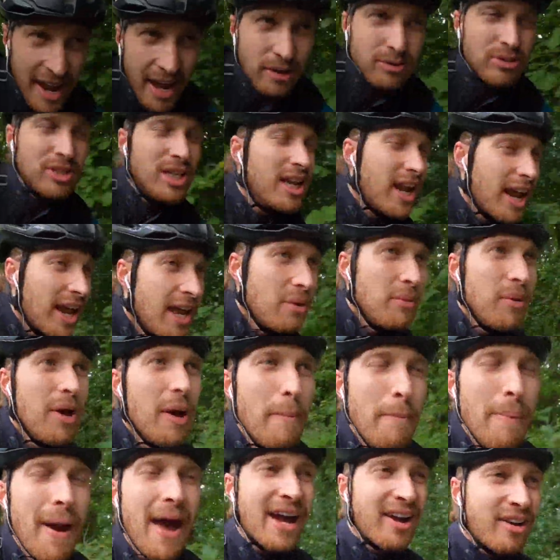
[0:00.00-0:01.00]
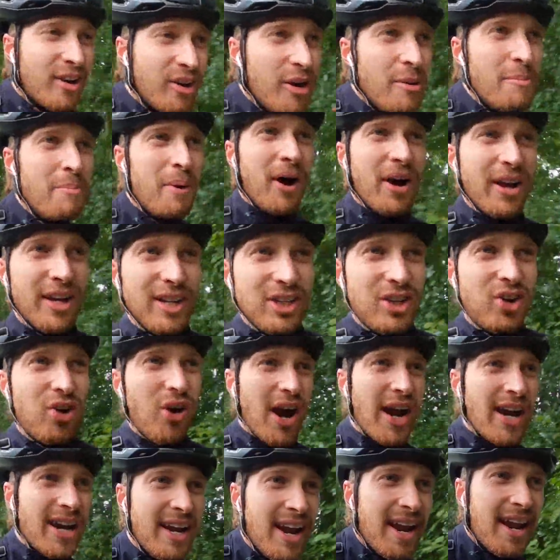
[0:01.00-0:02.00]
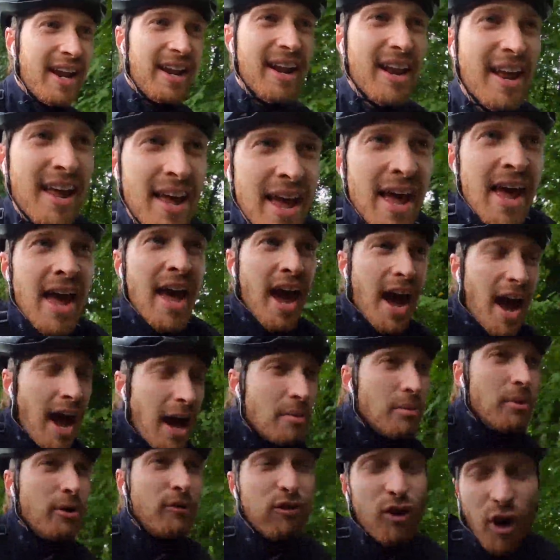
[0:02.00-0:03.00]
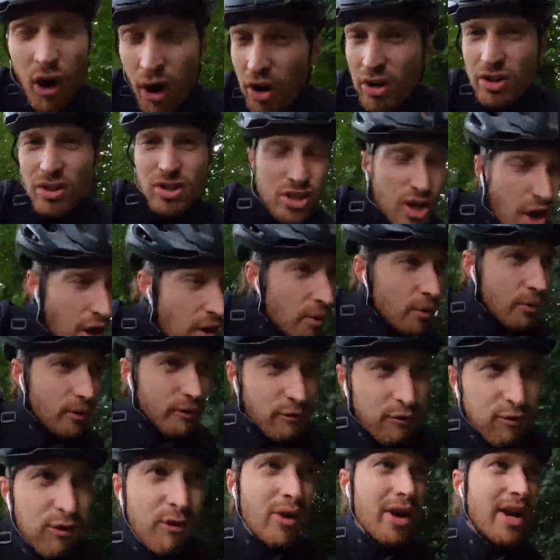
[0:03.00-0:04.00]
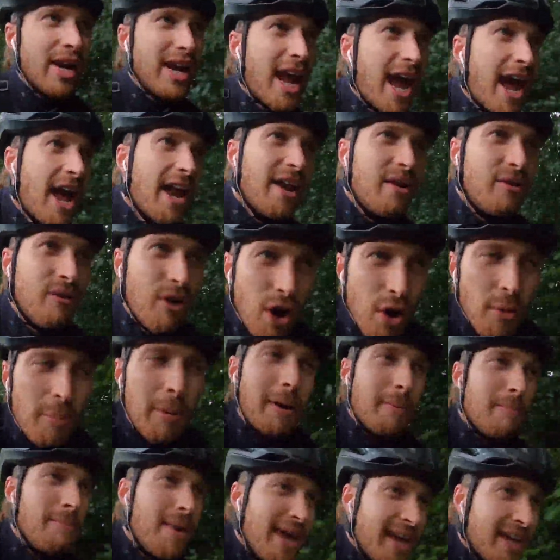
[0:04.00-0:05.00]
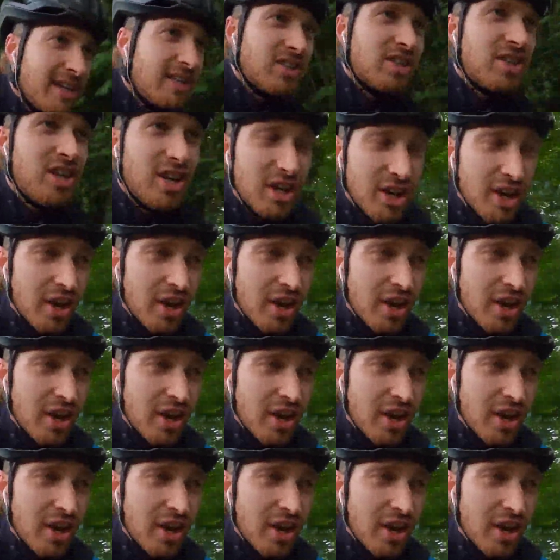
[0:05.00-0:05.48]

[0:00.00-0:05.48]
now today we're back on the bike training, and we've got a zone 3 anaerobic mix to